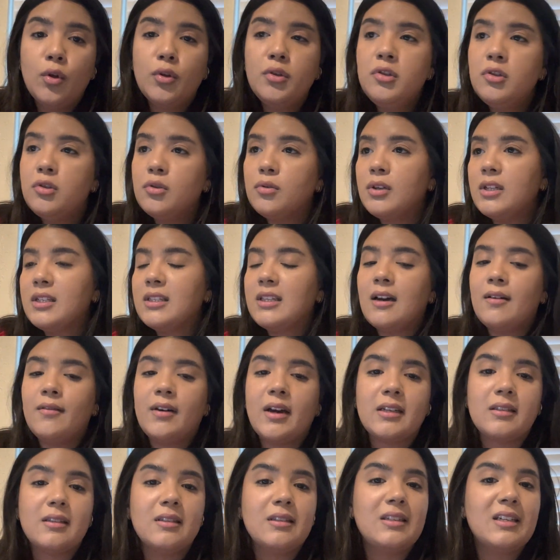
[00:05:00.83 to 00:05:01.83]
Students have
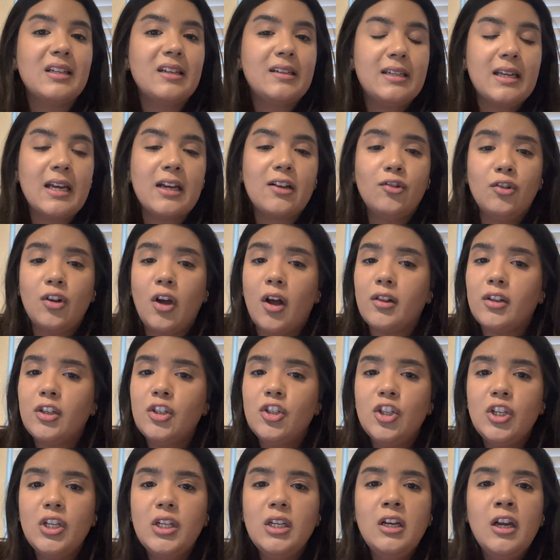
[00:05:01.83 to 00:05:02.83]
access to
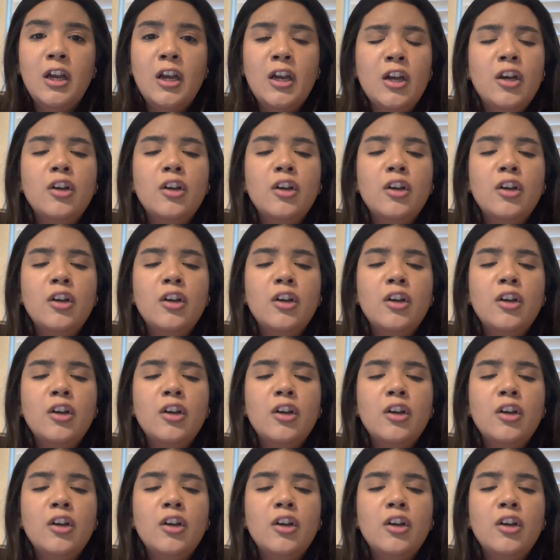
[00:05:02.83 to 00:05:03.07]
technology.